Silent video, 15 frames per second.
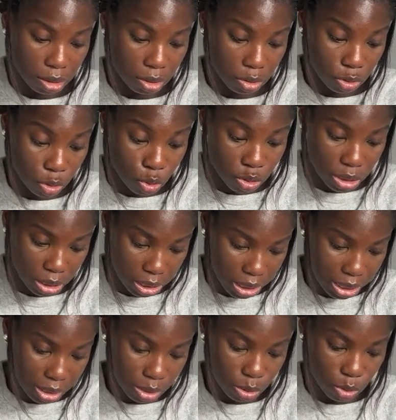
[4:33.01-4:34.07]
using
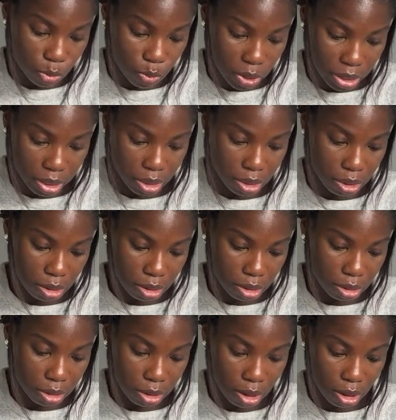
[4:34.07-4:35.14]
these with
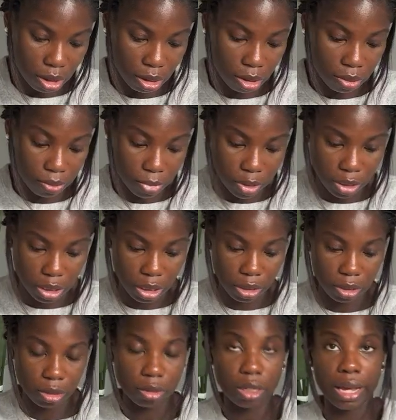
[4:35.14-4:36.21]
the
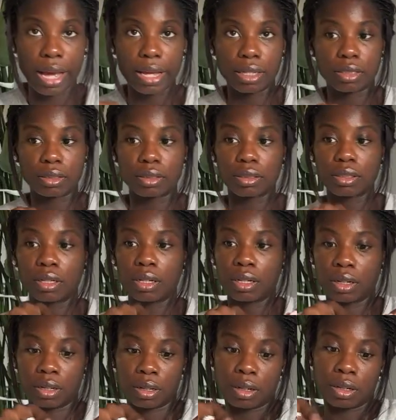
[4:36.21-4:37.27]
machine and
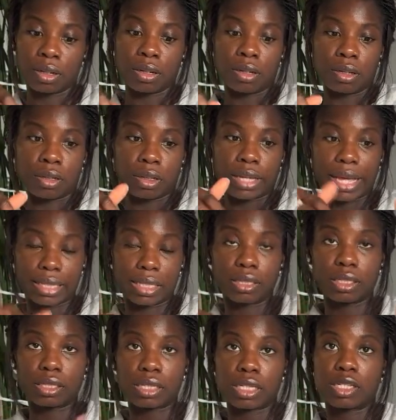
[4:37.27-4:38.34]
getting the
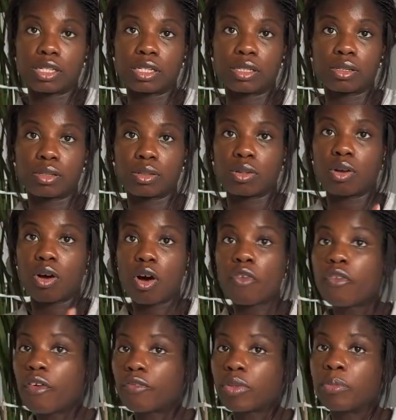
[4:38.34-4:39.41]
stitches off
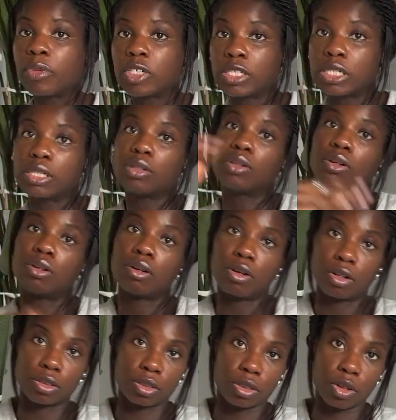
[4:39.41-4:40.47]
of the machine
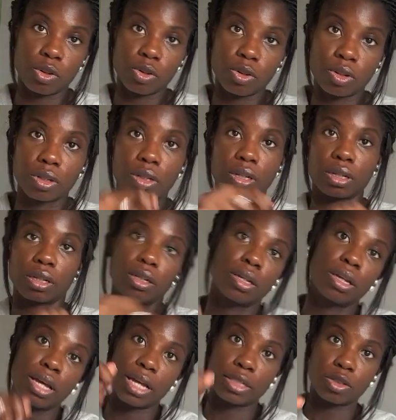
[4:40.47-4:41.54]
onto the hook
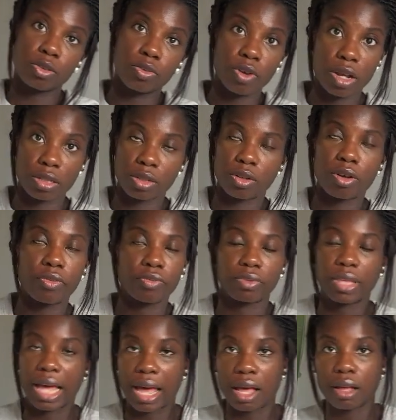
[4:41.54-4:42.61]
and sort of casting off,
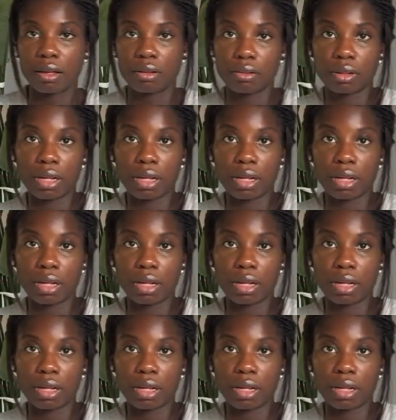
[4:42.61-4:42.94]
that